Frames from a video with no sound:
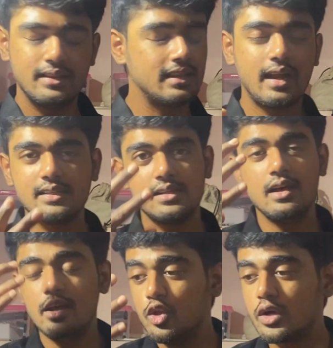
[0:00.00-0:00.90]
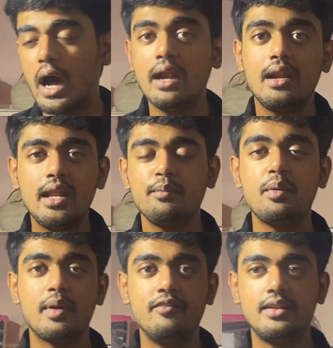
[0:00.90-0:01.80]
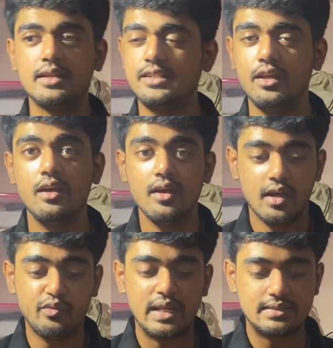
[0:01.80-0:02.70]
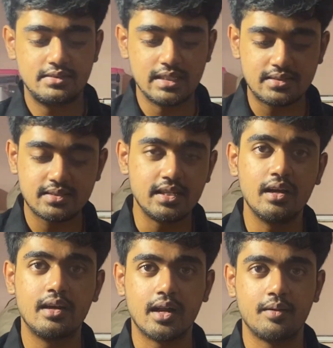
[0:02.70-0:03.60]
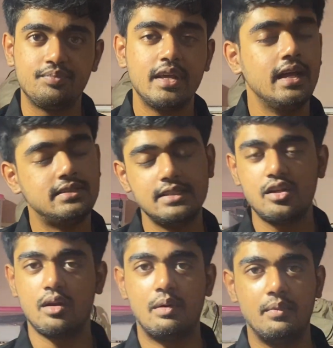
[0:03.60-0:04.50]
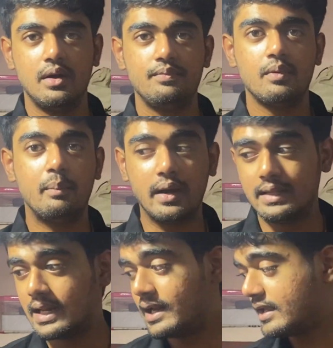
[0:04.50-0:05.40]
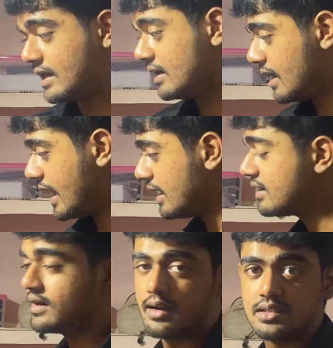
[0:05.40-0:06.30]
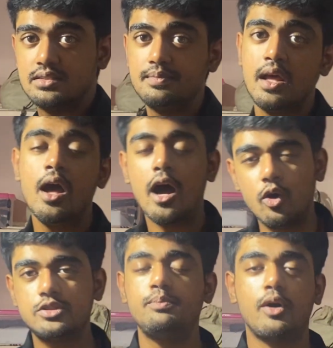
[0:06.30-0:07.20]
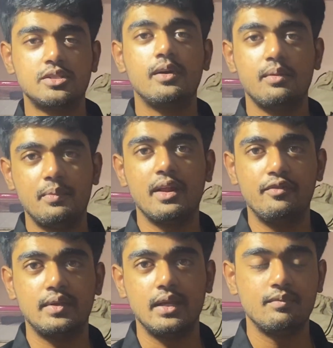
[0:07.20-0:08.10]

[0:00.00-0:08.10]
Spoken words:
That is, you can't really remember everything. See, if there's just a single drug, it's easy to remember. But there are like 100 drugs. How is it possible to remember everything?